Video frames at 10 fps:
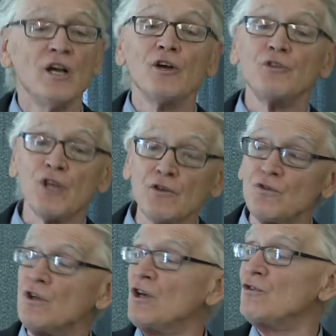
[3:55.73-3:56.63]
This
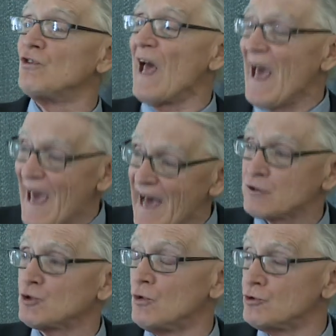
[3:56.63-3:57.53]
is
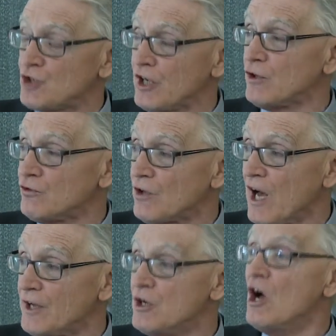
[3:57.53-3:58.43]
actual
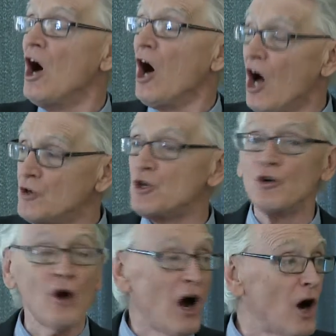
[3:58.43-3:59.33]
genocide
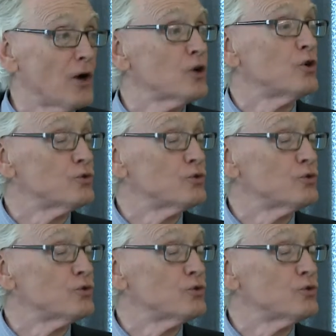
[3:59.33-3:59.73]
under Article